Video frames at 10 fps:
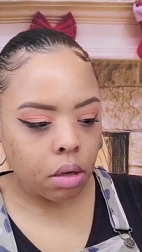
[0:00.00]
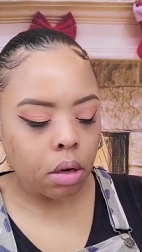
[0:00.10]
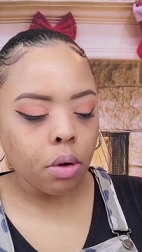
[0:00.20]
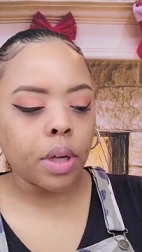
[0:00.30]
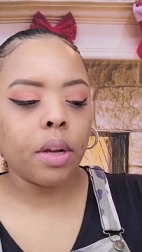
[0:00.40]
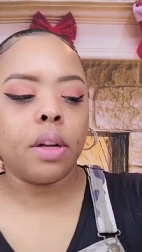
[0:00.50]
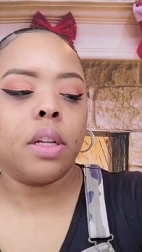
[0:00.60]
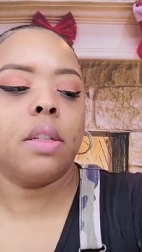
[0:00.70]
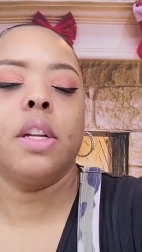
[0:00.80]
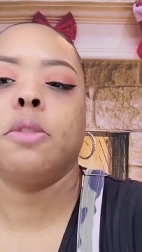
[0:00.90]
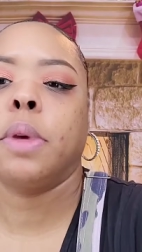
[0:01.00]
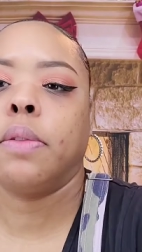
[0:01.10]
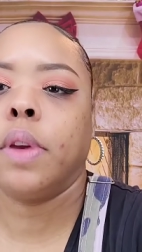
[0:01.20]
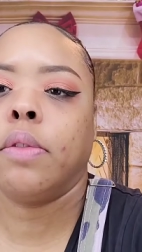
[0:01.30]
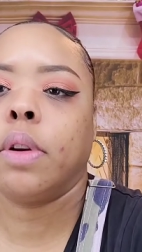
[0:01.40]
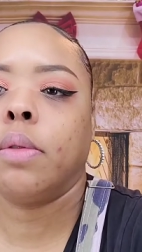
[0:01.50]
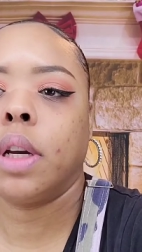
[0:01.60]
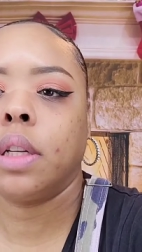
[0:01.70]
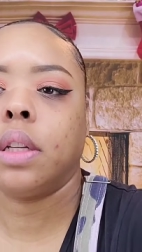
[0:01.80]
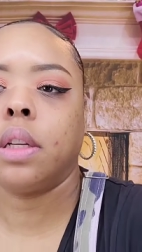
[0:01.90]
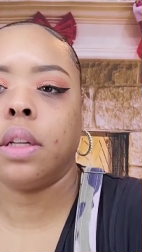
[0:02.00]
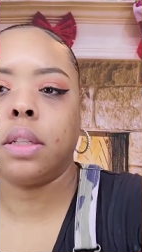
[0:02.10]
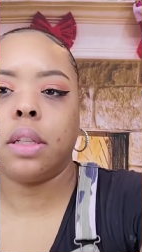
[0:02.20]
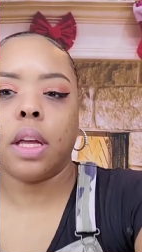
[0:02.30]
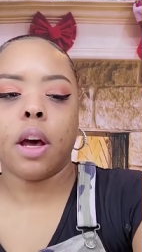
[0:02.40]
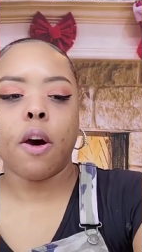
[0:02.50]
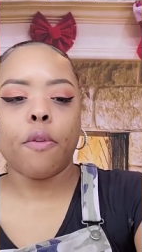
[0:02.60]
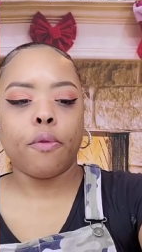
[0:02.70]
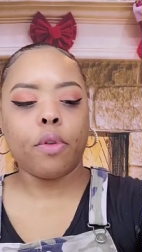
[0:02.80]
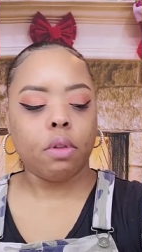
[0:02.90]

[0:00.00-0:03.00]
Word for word: Oh, here it is. Here's my favorite one. It's the e.l.f.